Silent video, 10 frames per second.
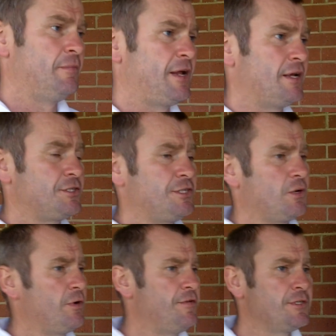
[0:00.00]
Might have to
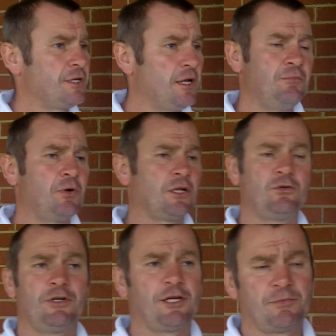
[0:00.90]
stick with us, but I
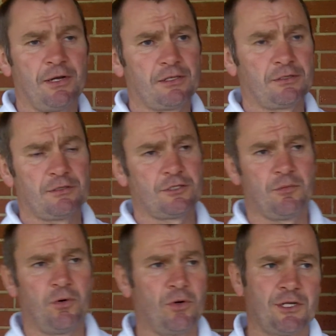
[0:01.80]
don't expect
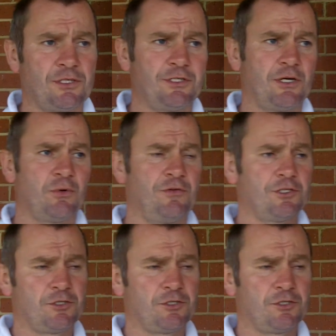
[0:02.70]
supporters to stick with us.